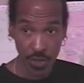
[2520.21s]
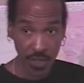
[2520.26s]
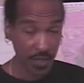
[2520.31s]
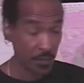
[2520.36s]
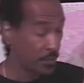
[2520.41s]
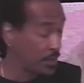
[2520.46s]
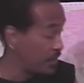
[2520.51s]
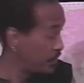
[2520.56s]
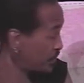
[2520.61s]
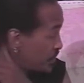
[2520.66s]
And
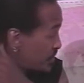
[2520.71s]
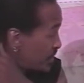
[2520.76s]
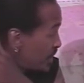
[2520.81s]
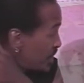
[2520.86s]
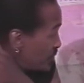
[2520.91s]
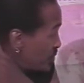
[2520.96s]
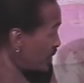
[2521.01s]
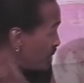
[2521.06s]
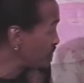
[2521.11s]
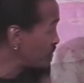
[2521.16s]
people say, you
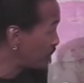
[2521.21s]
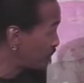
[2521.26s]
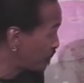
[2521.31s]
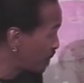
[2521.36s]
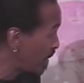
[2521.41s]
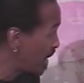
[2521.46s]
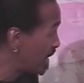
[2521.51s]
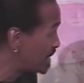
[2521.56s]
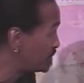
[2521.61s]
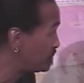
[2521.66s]
know, I'm
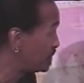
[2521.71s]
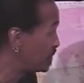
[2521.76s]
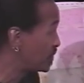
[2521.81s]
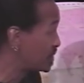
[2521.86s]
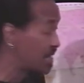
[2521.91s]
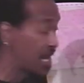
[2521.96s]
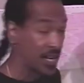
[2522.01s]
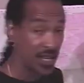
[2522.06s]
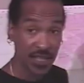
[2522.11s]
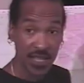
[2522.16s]
surprised because
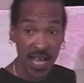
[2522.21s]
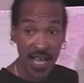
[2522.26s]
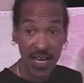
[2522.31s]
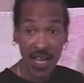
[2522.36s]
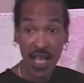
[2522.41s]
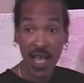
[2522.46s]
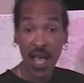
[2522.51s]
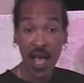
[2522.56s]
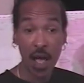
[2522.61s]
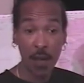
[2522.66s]
of that,
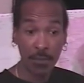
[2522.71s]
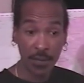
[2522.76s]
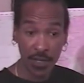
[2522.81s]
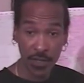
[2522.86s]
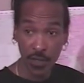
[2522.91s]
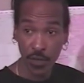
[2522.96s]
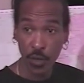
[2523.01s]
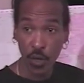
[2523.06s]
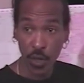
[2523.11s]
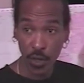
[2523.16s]
I'll play a
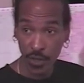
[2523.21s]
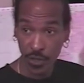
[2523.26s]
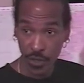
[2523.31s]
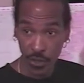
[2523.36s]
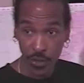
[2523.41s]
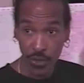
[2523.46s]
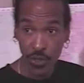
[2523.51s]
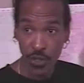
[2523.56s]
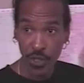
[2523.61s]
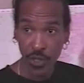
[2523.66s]
little
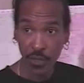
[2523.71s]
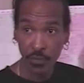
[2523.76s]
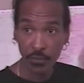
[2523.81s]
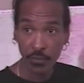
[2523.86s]
Olatunji.